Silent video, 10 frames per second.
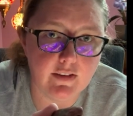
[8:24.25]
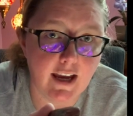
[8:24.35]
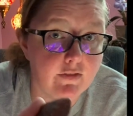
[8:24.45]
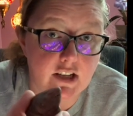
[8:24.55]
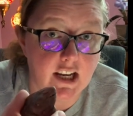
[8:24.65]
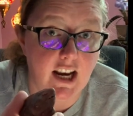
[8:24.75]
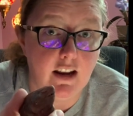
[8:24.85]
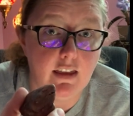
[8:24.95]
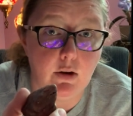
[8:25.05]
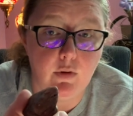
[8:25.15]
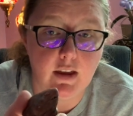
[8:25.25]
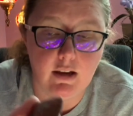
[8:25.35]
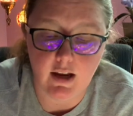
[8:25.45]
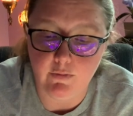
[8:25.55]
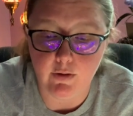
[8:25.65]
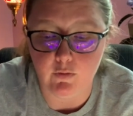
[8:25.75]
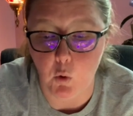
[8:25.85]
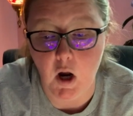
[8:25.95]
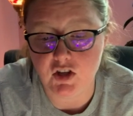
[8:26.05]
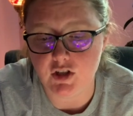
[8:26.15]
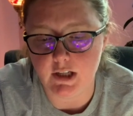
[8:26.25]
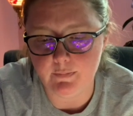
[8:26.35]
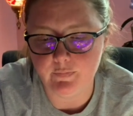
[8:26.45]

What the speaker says: I haven't done anything with it. I haven't even washed it.